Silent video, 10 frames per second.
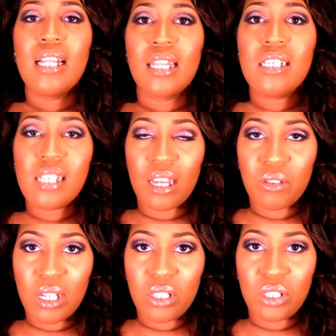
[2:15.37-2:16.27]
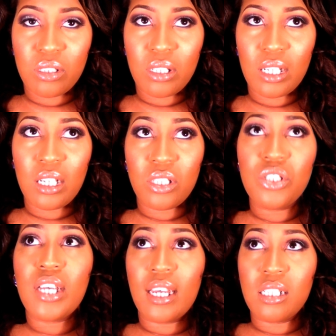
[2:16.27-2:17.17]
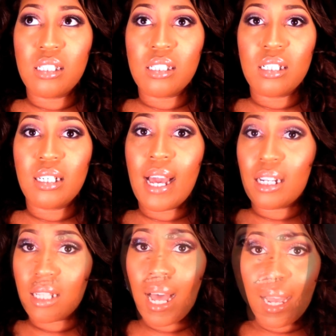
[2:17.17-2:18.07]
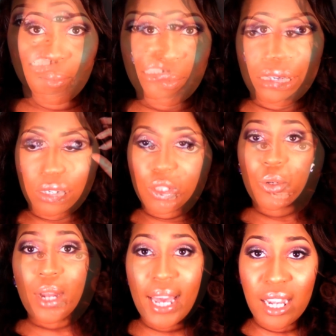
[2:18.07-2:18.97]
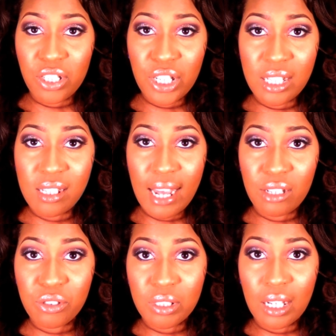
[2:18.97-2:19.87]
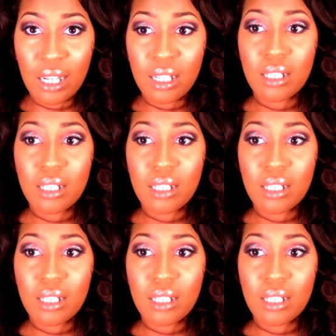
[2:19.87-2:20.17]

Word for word: This hair does, it sheds, not a lot, but it does. Your hair sheds naturally.